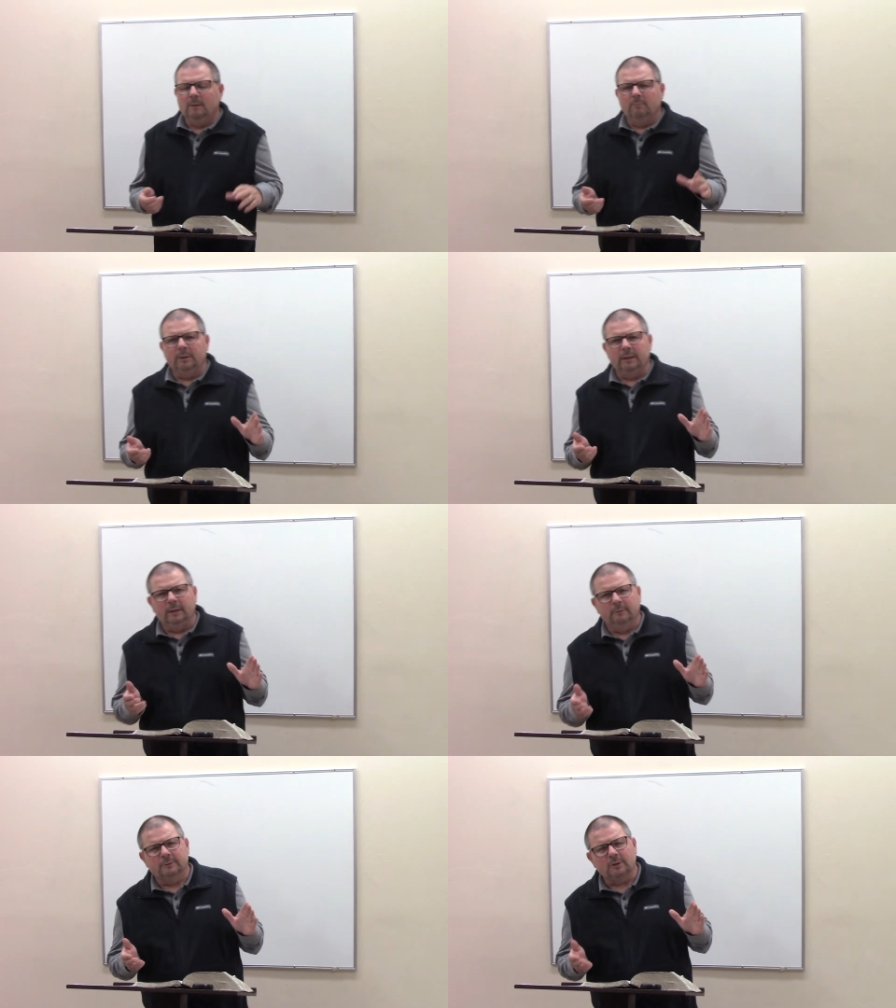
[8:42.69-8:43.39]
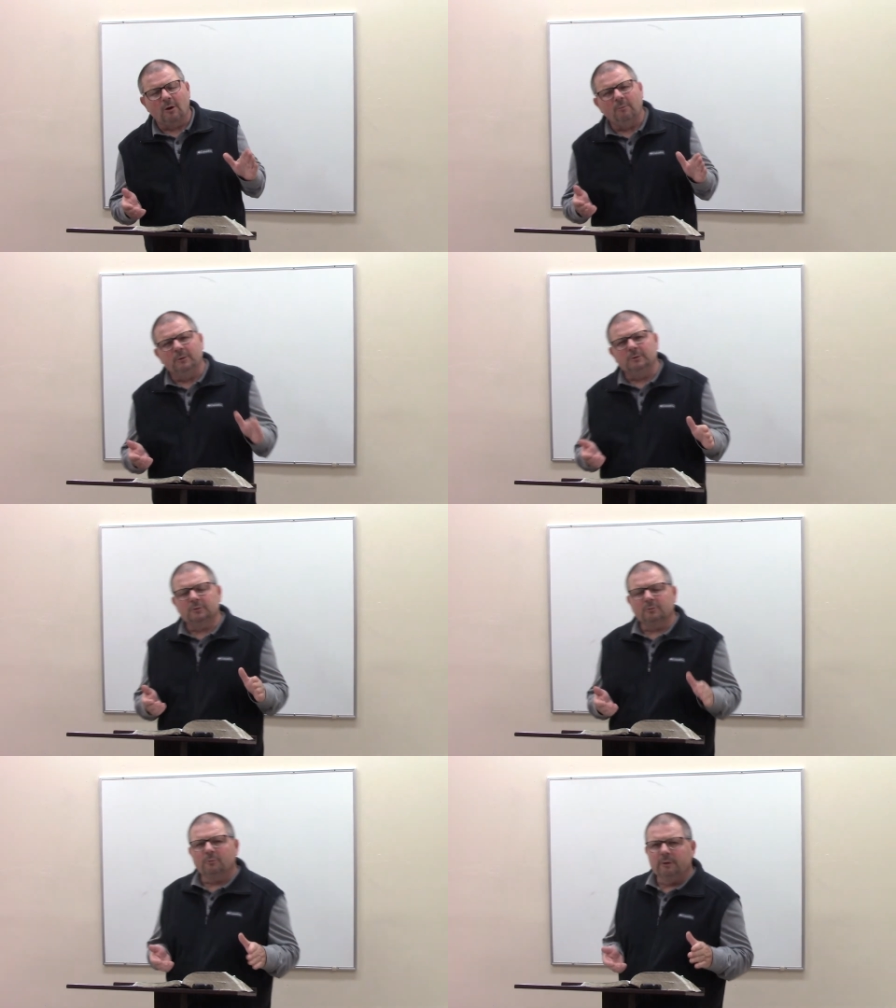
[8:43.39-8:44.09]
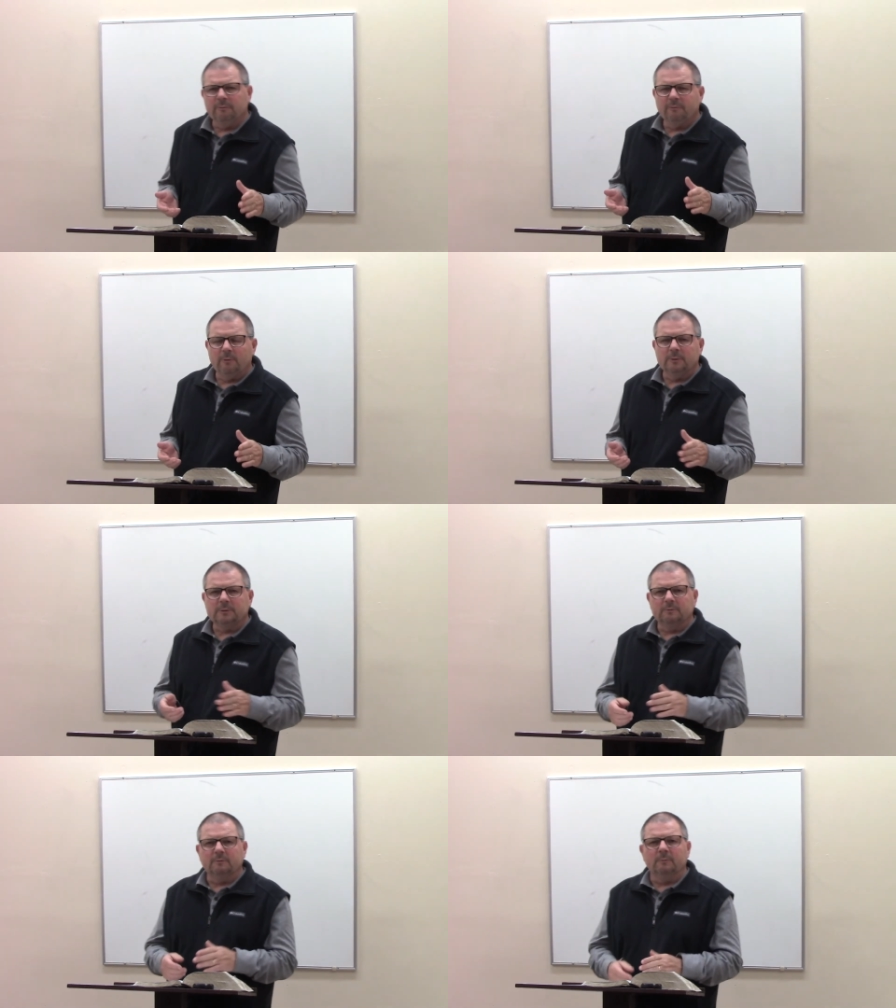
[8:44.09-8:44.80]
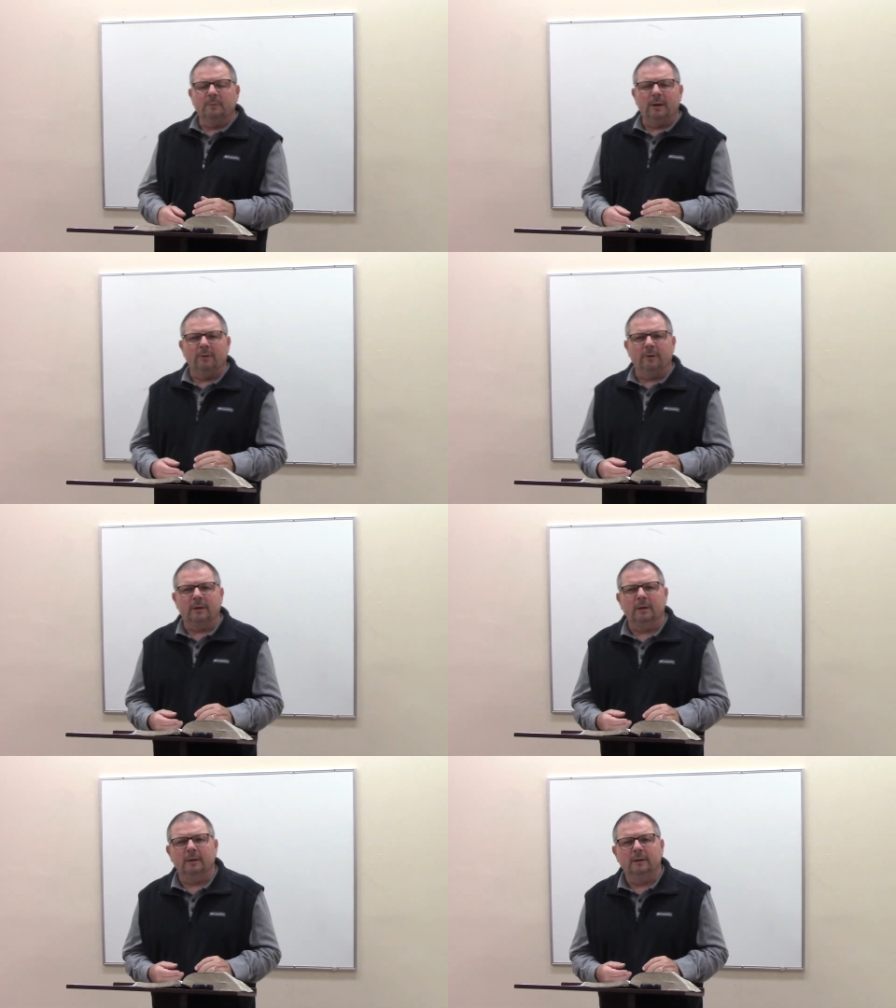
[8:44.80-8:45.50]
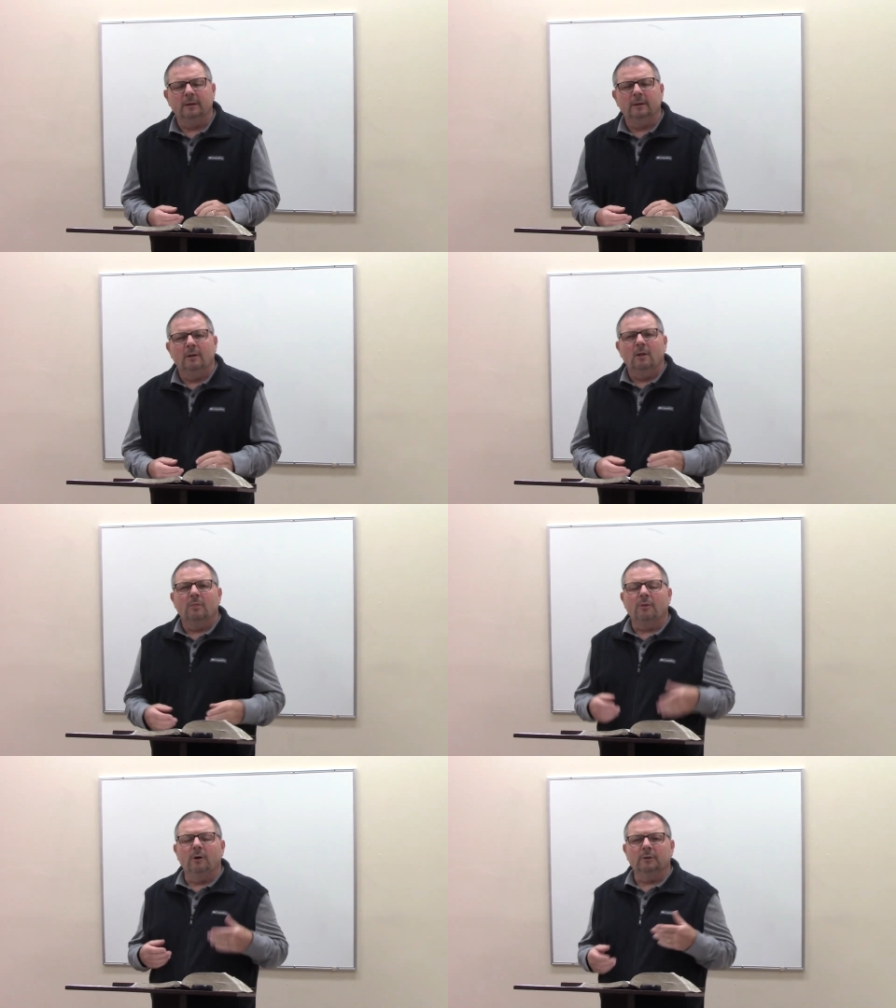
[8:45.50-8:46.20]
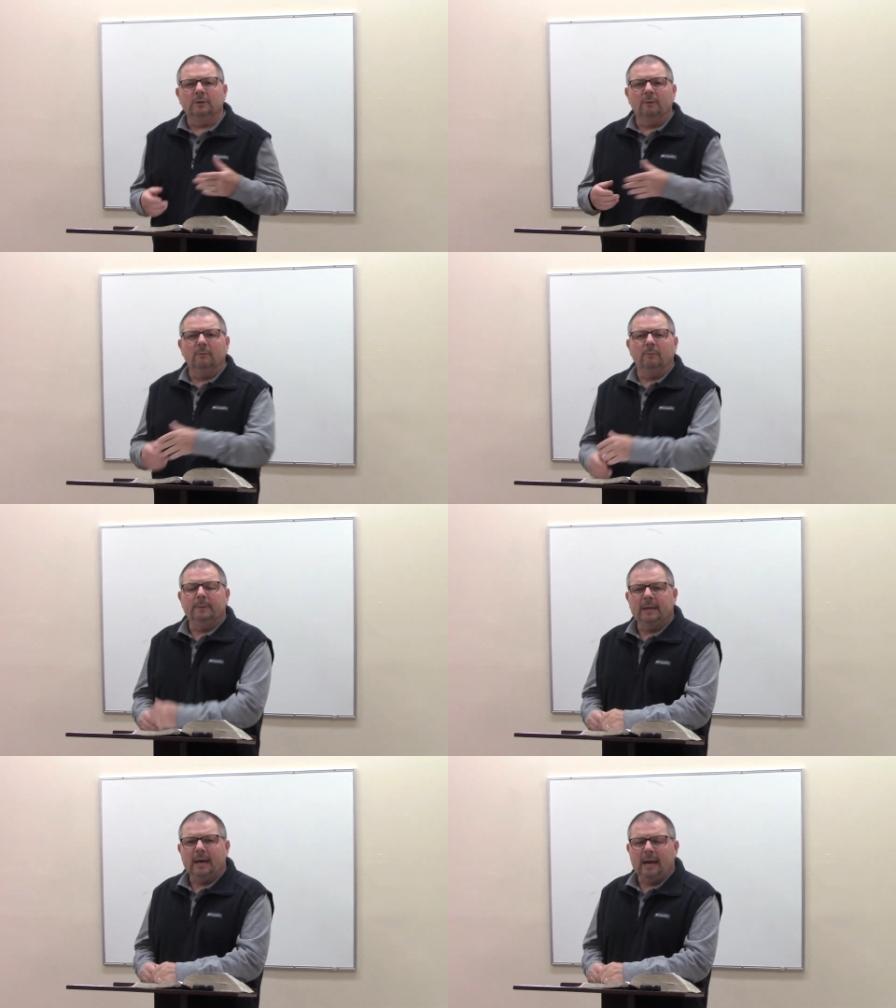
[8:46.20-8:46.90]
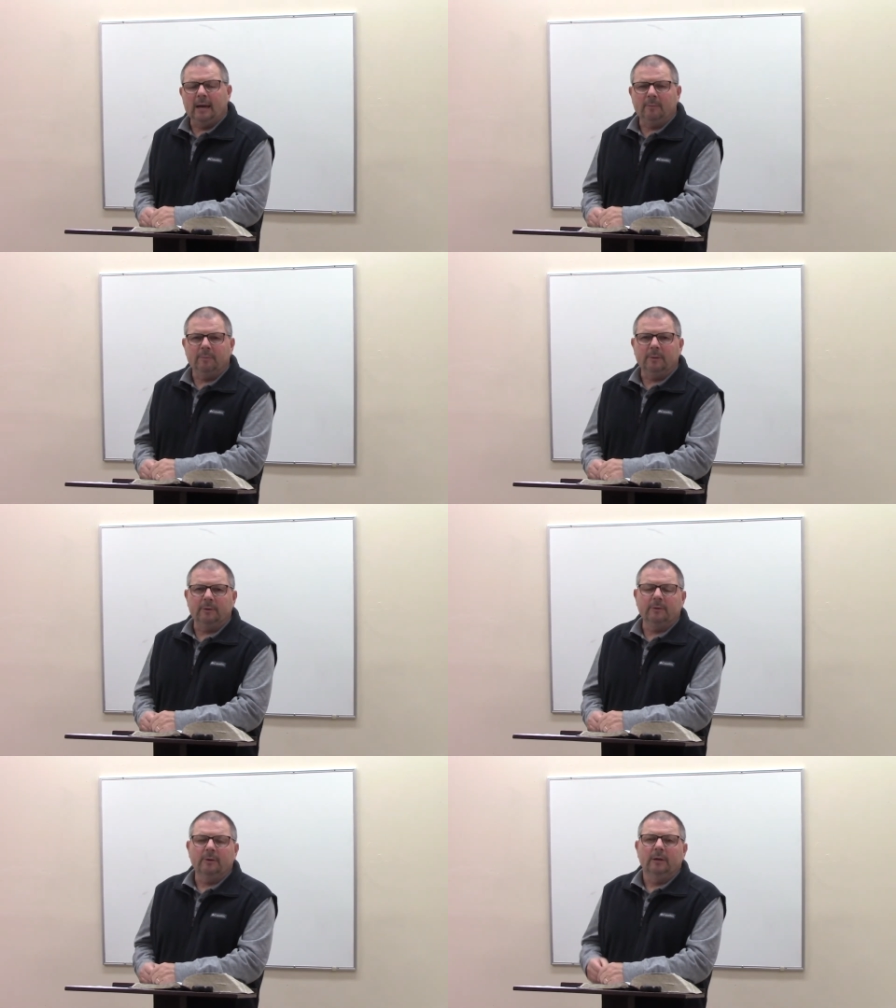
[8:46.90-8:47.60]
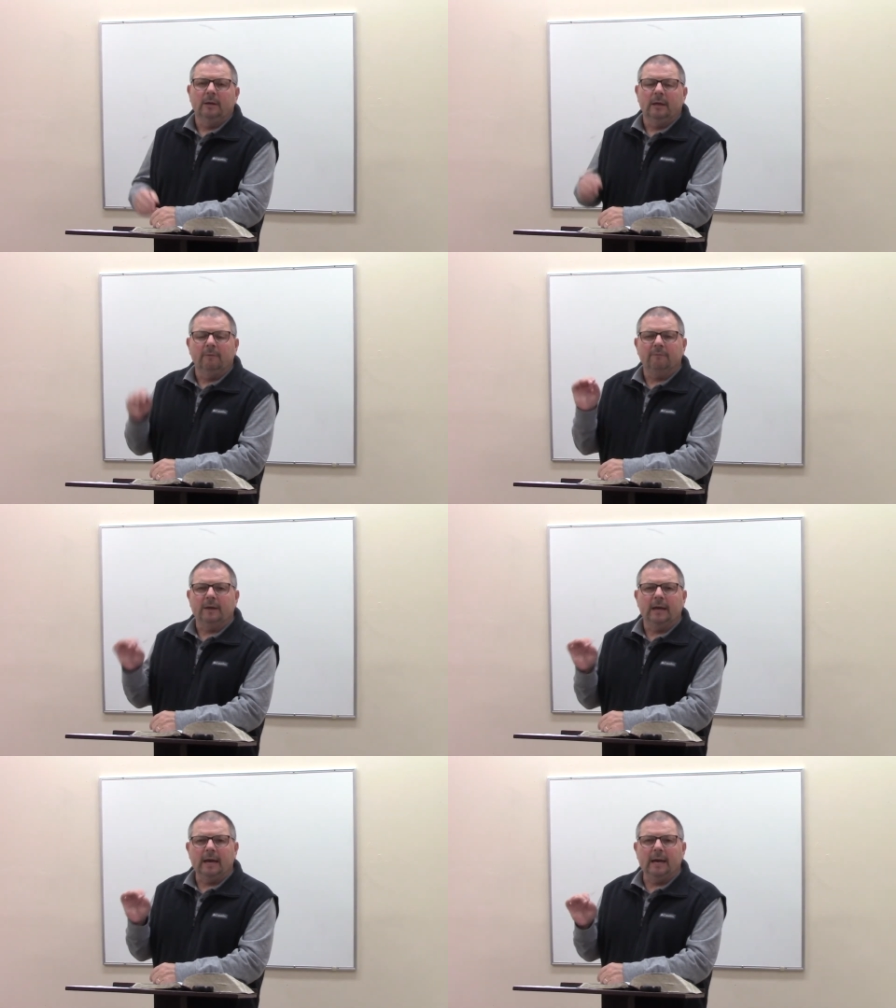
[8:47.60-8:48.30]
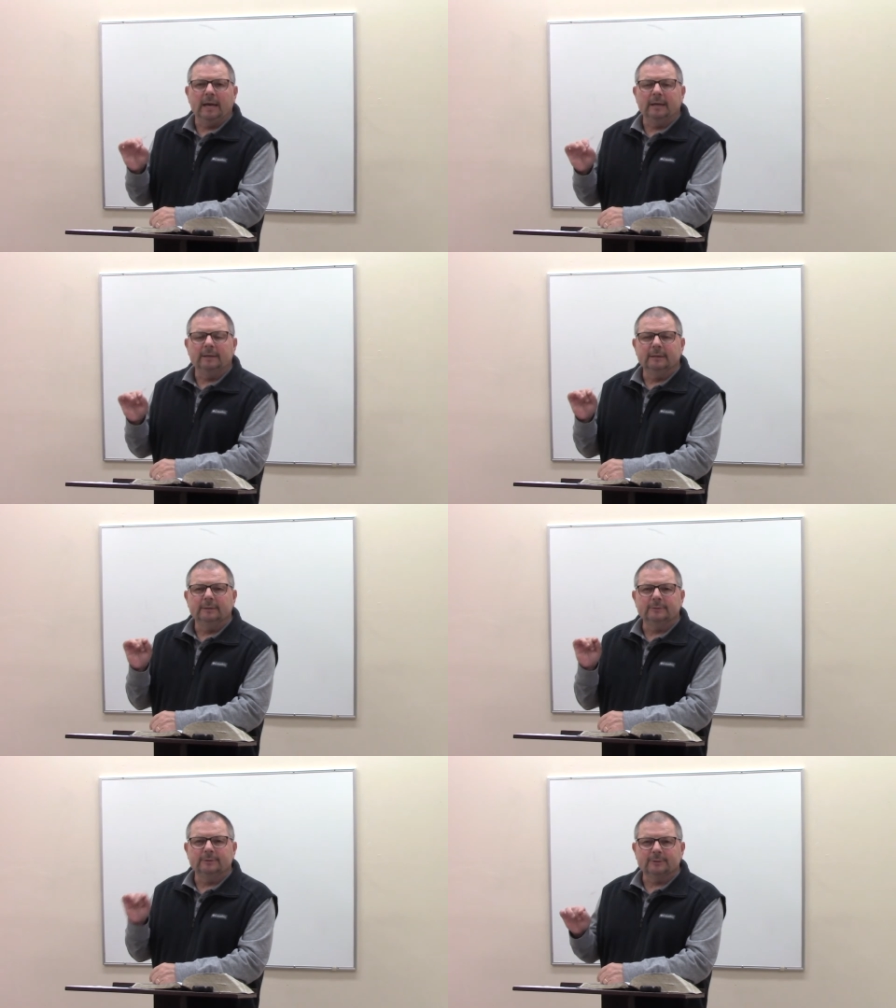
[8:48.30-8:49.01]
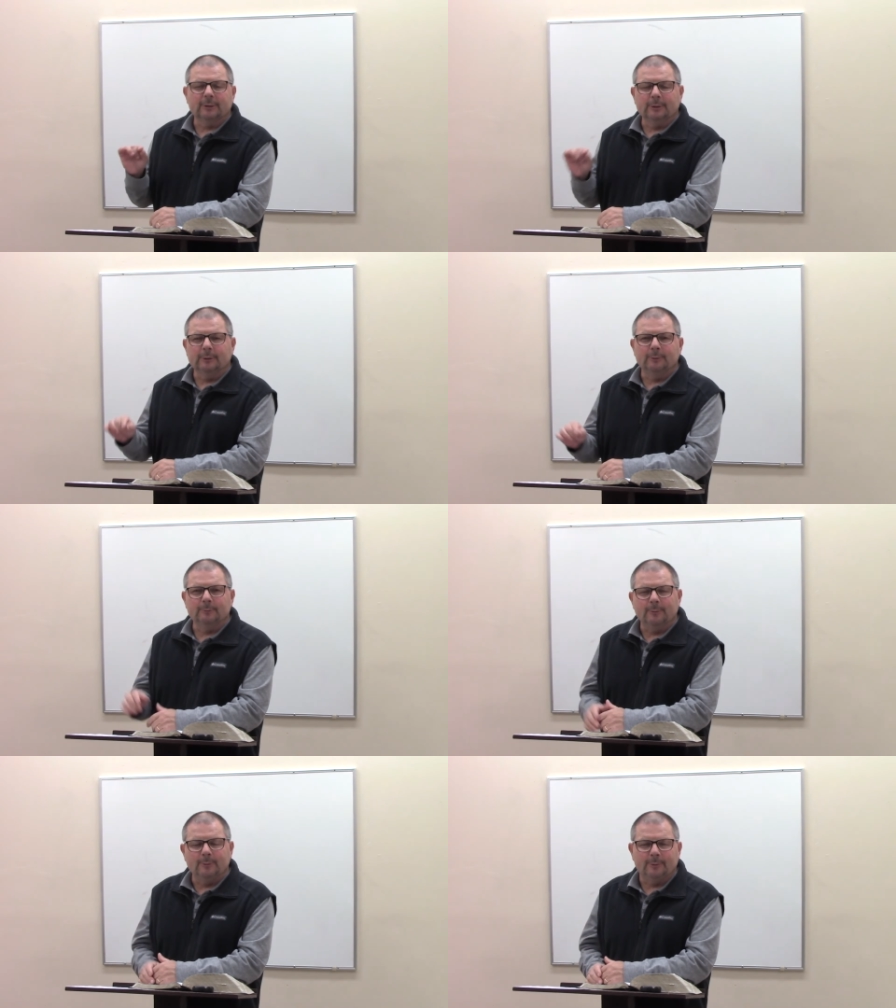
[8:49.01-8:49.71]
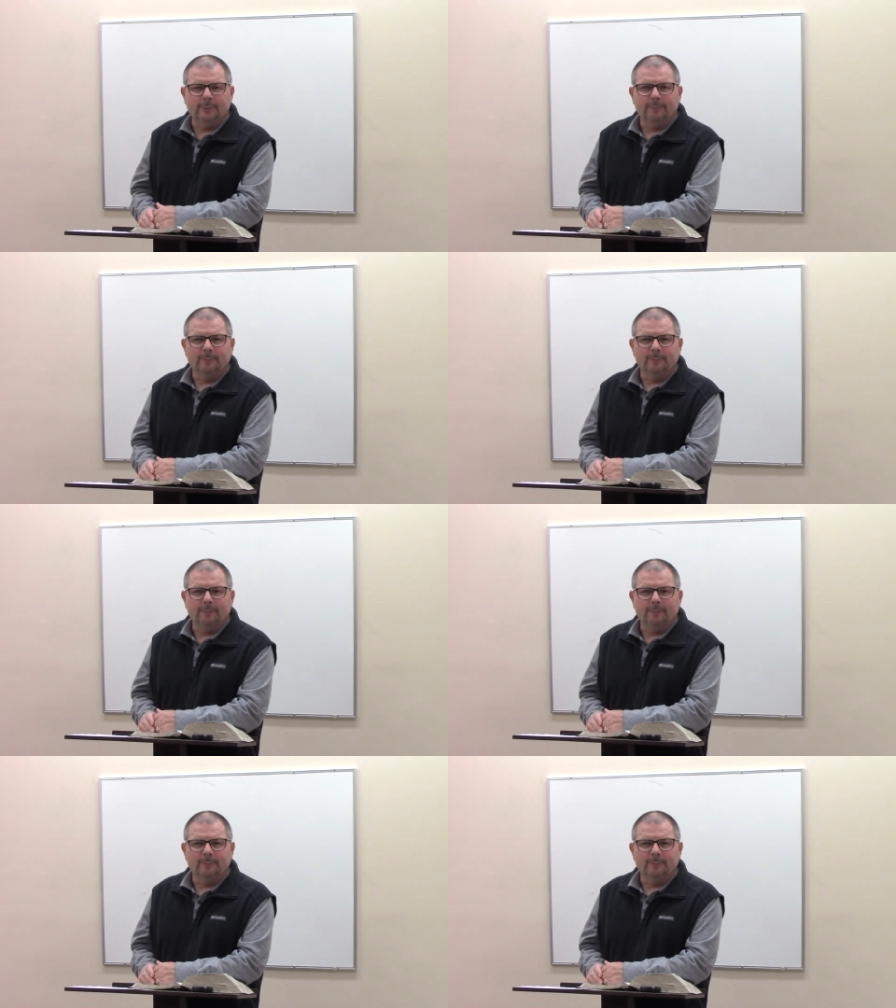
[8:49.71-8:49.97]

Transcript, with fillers: But it was almost three-fourths of America thought they would be happier if they had just a little more.